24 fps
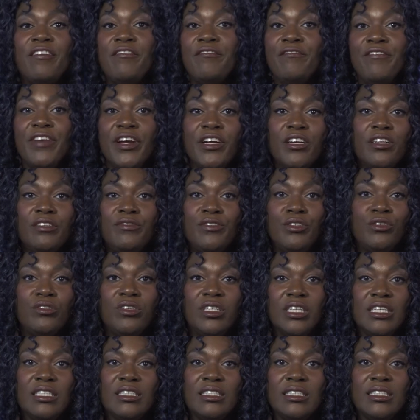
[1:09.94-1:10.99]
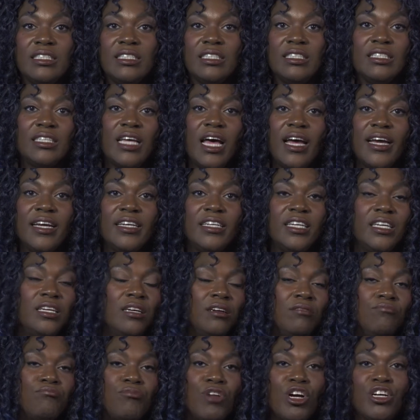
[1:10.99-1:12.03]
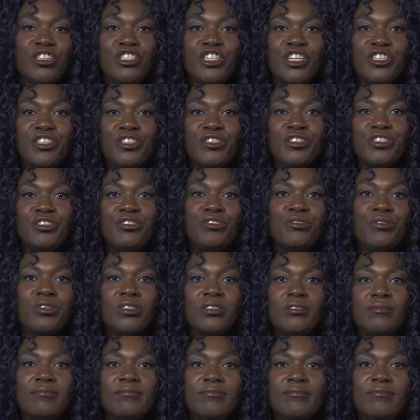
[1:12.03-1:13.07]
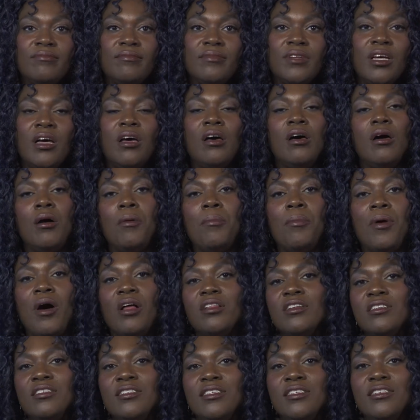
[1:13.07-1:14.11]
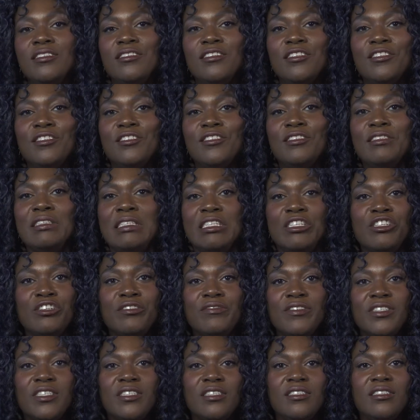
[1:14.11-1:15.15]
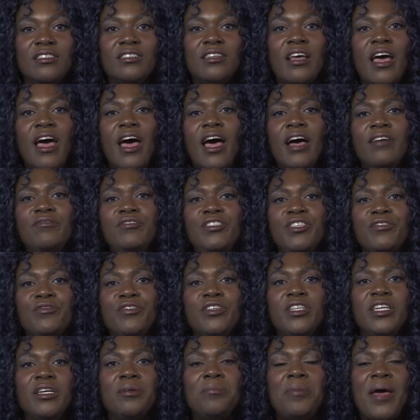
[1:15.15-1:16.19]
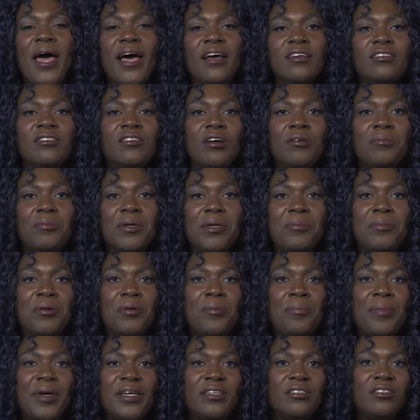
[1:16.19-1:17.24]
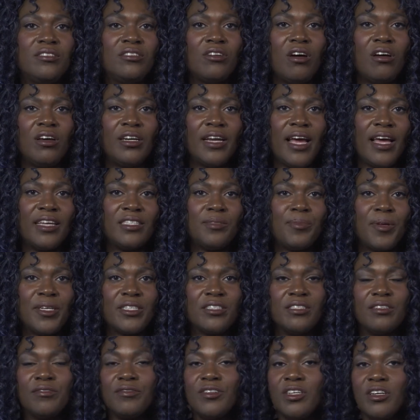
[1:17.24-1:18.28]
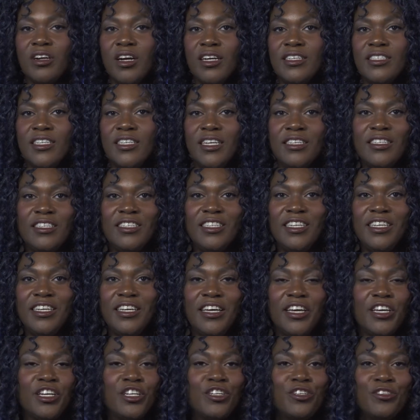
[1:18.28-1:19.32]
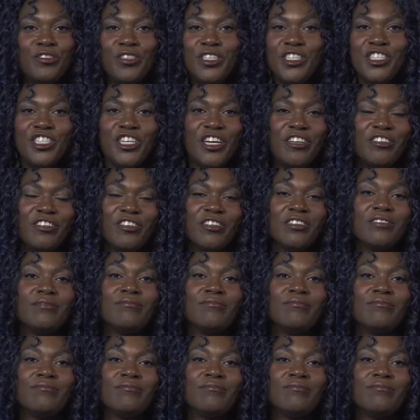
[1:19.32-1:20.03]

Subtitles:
very few things in society are gender neutral. Policies and services have different impacts on people based on aspects of their identity, including gender.